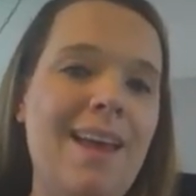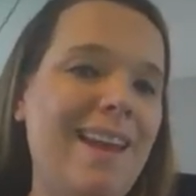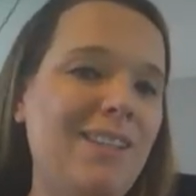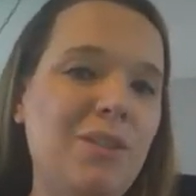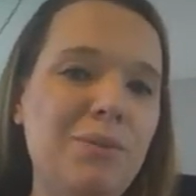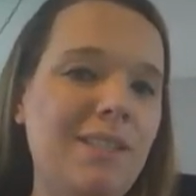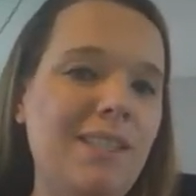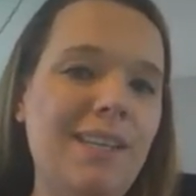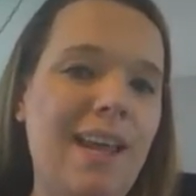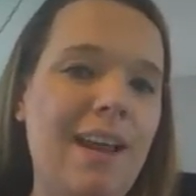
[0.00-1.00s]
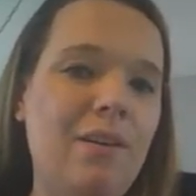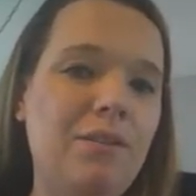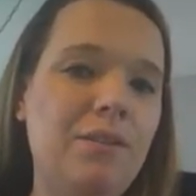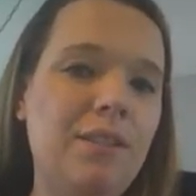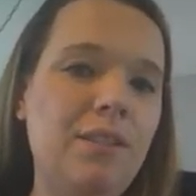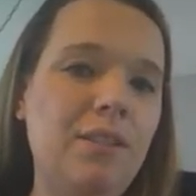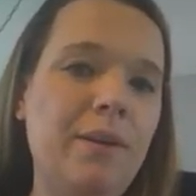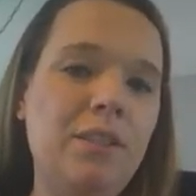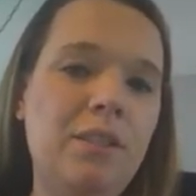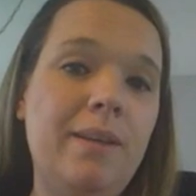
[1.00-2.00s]
and I don't see an arrow, so this
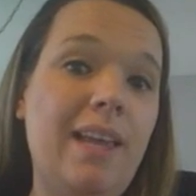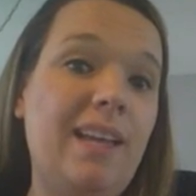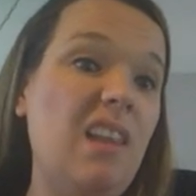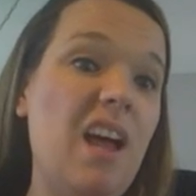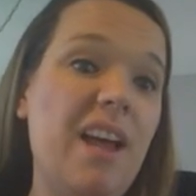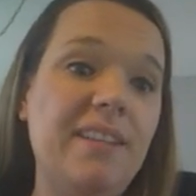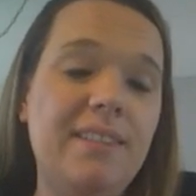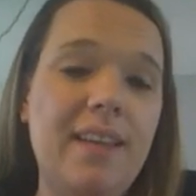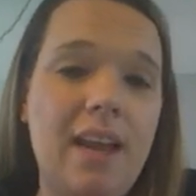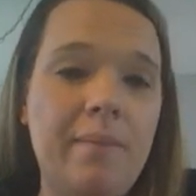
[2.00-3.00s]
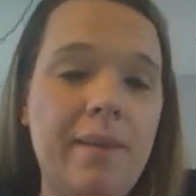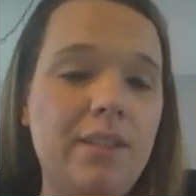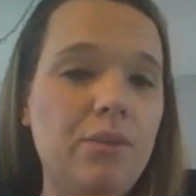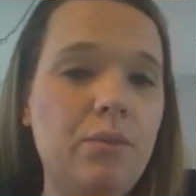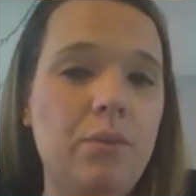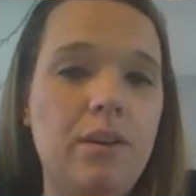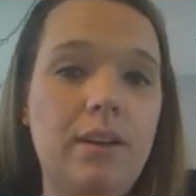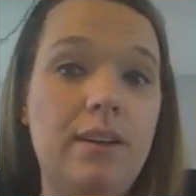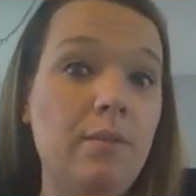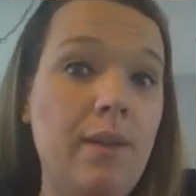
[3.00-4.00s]
appears to be like a line segment
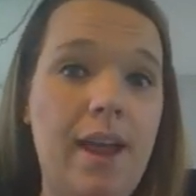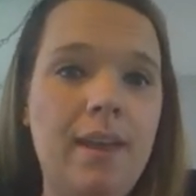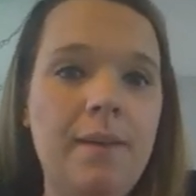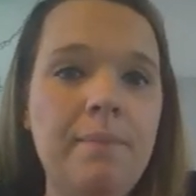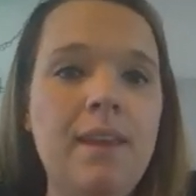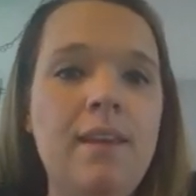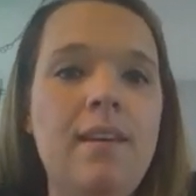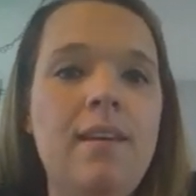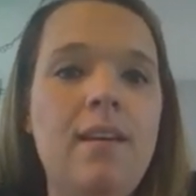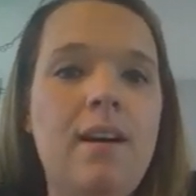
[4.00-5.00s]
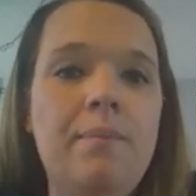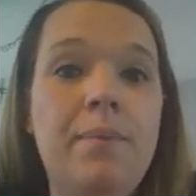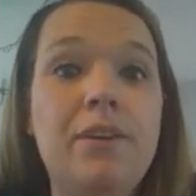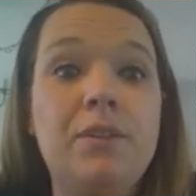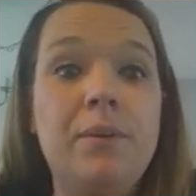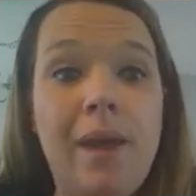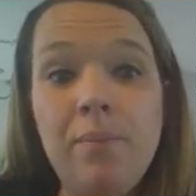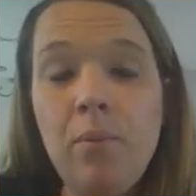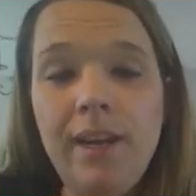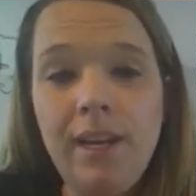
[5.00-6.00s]
or array. But there's an
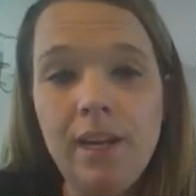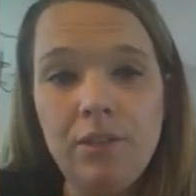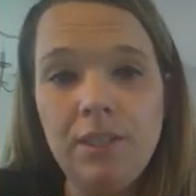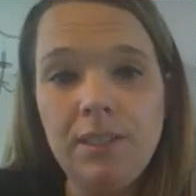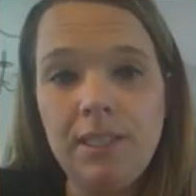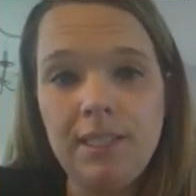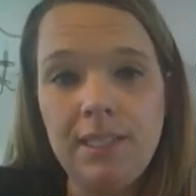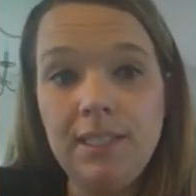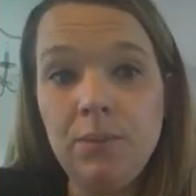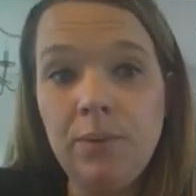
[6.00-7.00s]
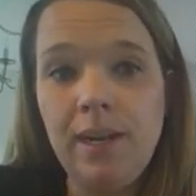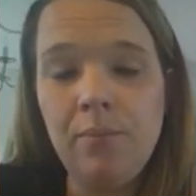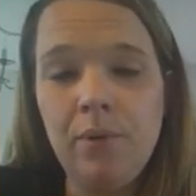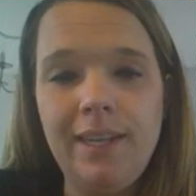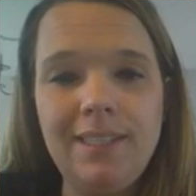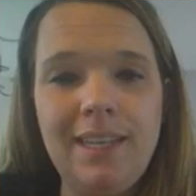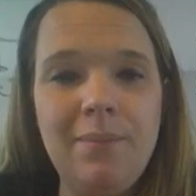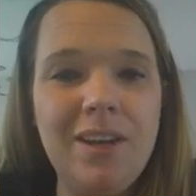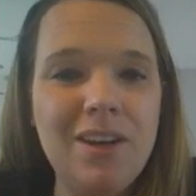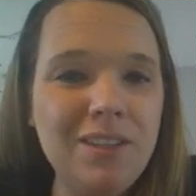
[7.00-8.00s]
endpoint here, which tells us that this is where an endpoint is.
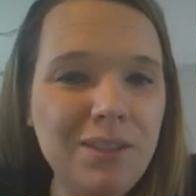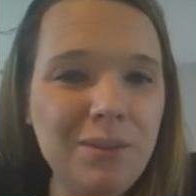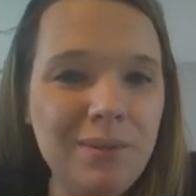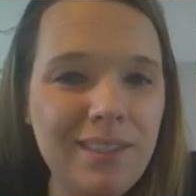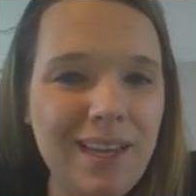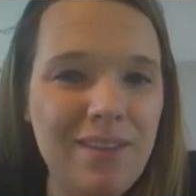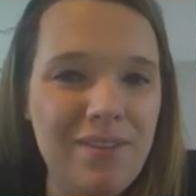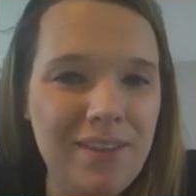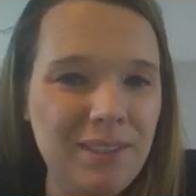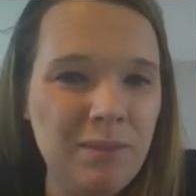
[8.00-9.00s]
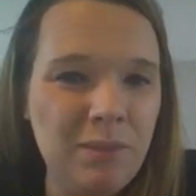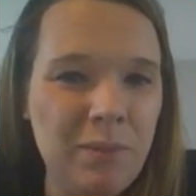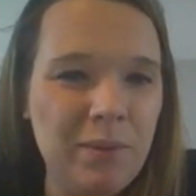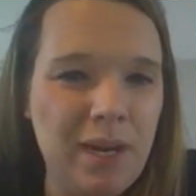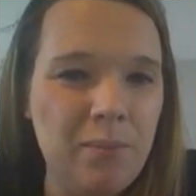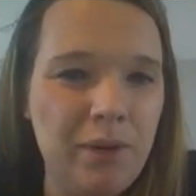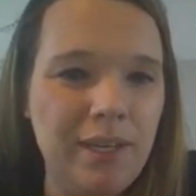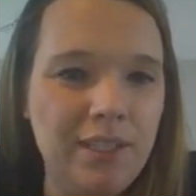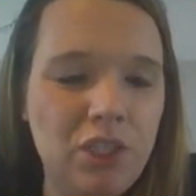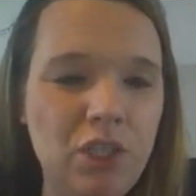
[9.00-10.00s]
And we can also tell that this must be where an
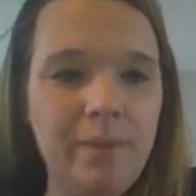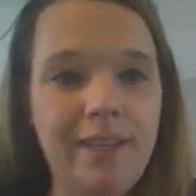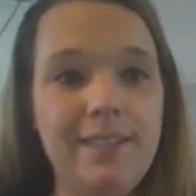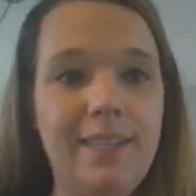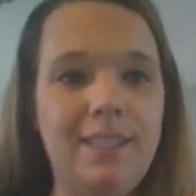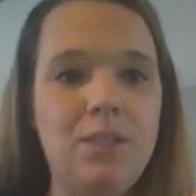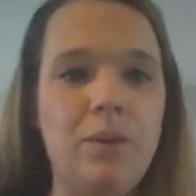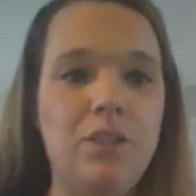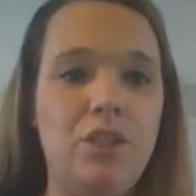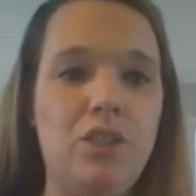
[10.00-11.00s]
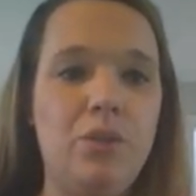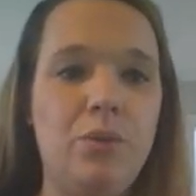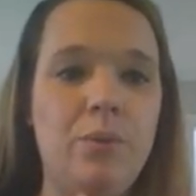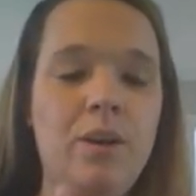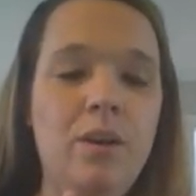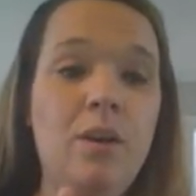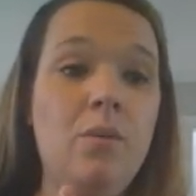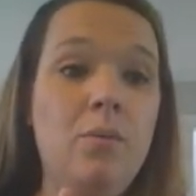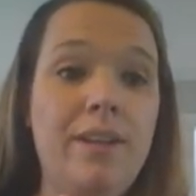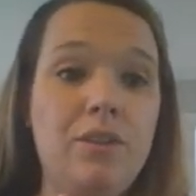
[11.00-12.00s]
endpoint is too, because that's where two
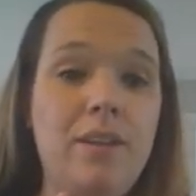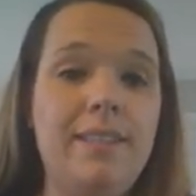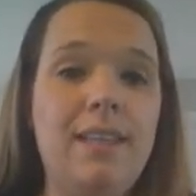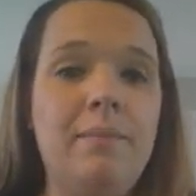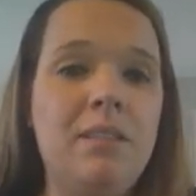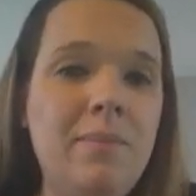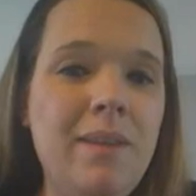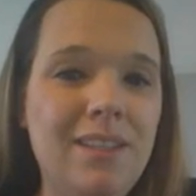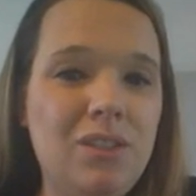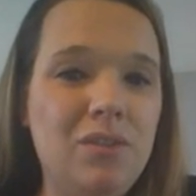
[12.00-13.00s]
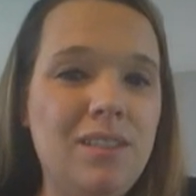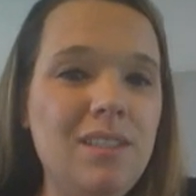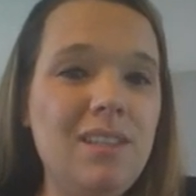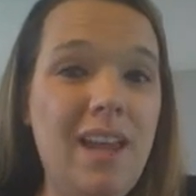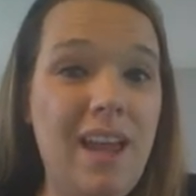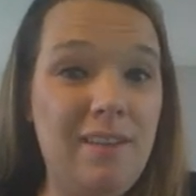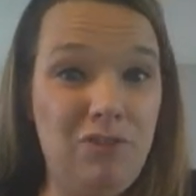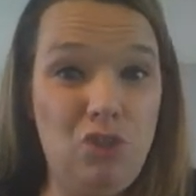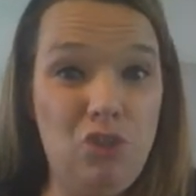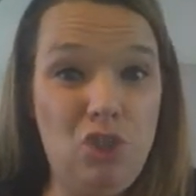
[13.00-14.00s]
rays or line segments meet. So this is going to have
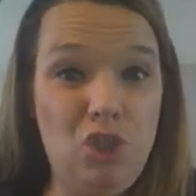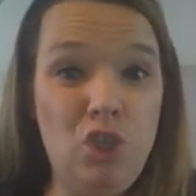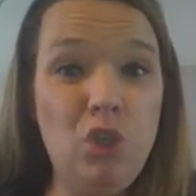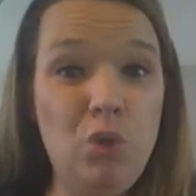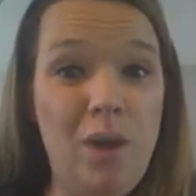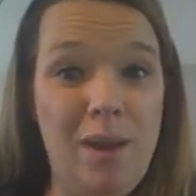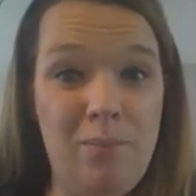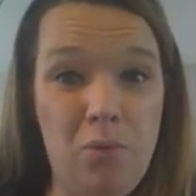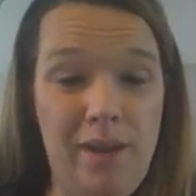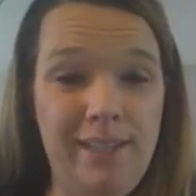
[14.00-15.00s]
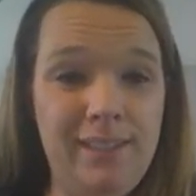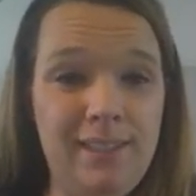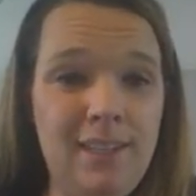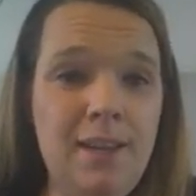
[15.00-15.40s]
two endpoints.